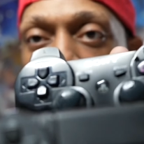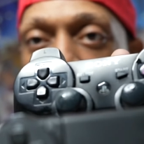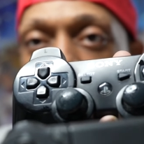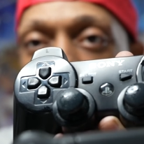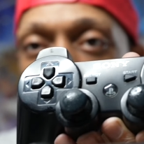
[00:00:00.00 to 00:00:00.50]

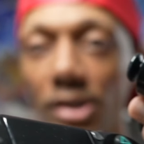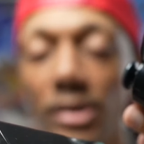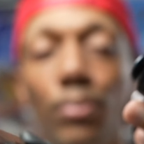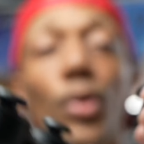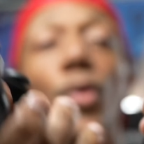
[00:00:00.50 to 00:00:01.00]
man, just
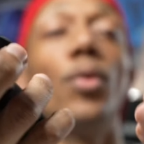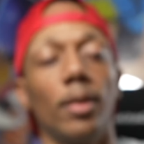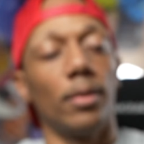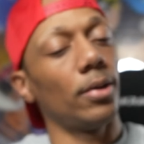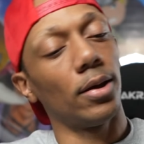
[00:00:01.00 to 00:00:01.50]
bro,
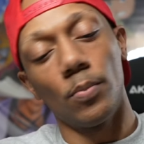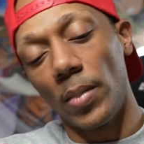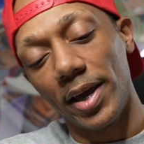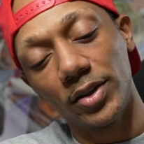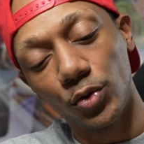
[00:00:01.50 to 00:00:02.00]
my
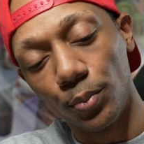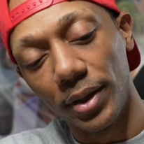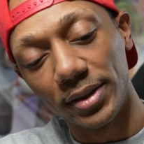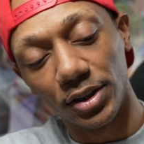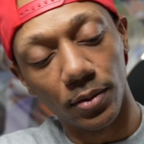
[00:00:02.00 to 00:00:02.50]
history of
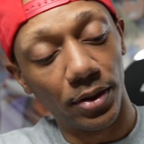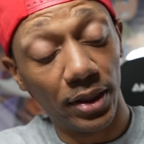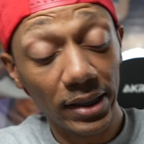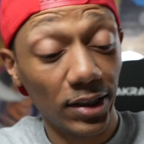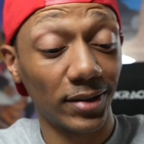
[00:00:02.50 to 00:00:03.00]
PlayStation,
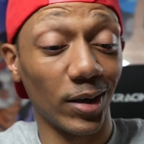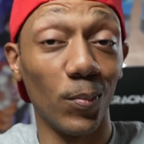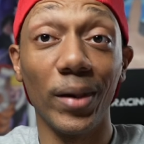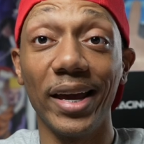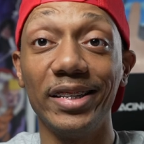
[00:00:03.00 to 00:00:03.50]
this looks
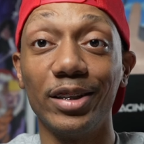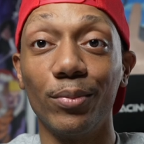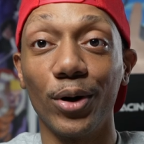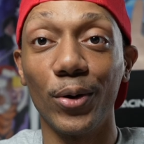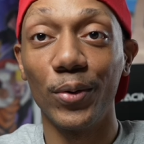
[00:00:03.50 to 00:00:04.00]
amazing,
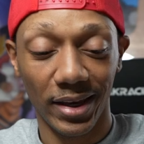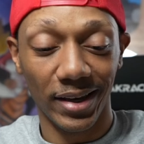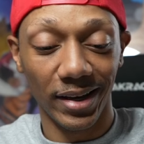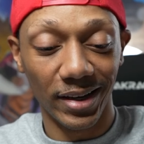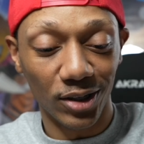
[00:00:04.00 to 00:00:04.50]
bro.
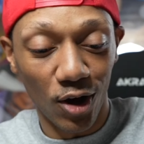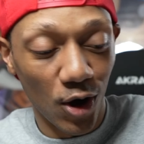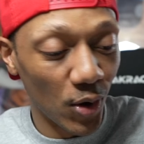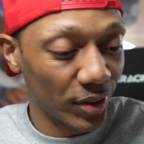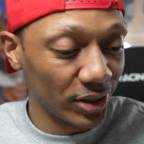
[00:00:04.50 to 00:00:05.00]
It's
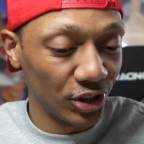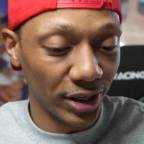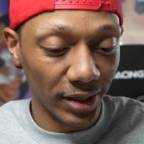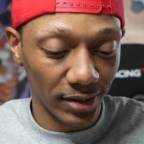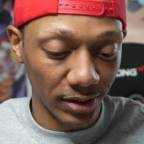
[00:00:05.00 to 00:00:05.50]
all the
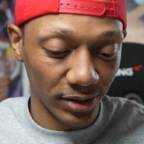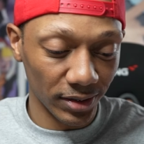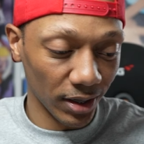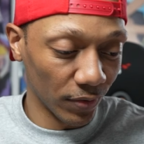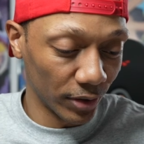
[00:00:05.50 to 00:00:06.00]
gens
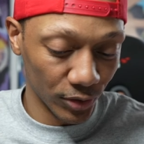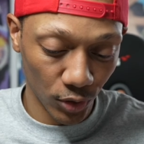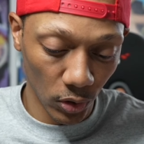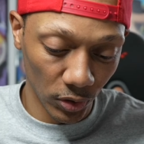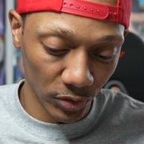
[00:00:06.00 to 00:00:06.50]
of
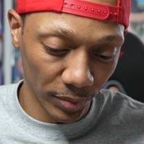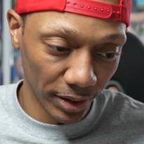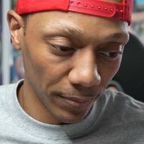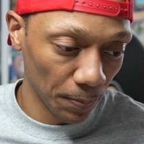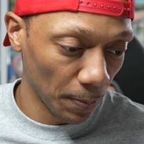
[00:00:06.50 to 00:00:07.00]
controllers, man.
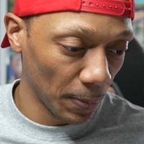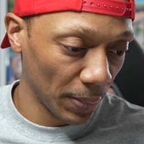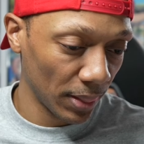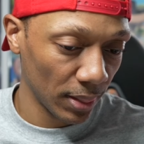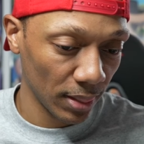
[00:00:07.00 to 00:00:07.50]

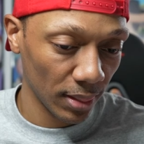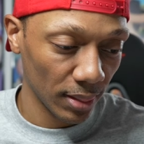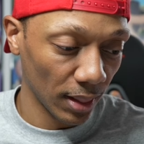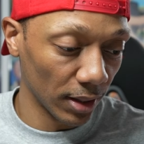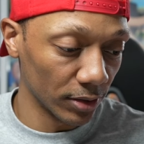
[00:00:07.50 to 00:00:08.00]

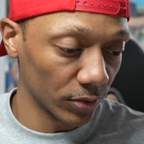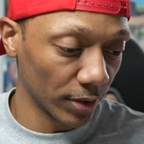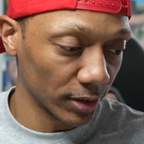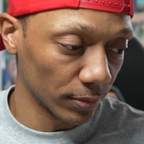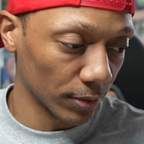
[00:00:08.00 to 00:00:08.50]
That looks
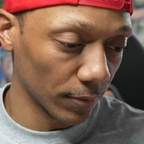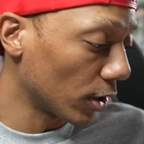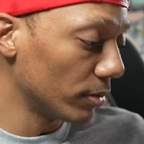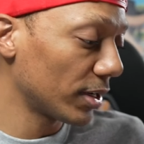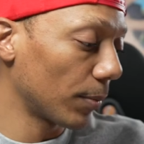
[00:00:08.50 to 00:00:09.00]
crazy, bro. I
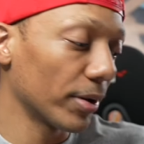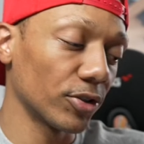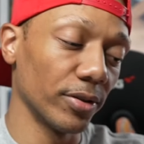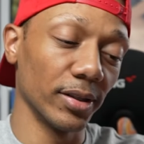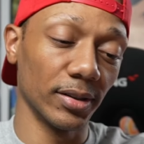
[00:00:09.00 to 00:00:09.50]
want to take a picture
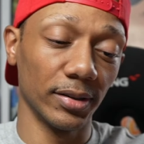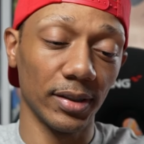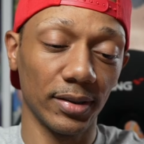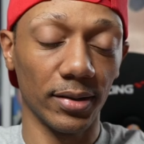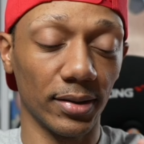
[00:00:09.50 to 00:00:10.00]
of this, because
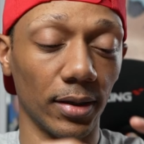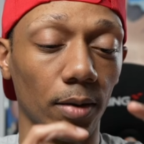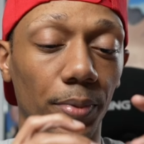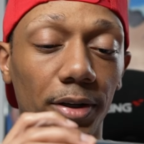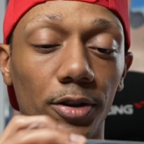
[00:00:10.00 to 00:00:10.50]
this is a
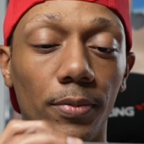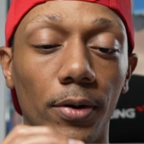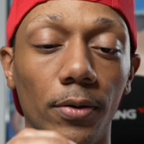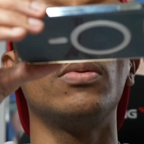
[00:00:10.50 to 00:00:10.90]
good picture, bro.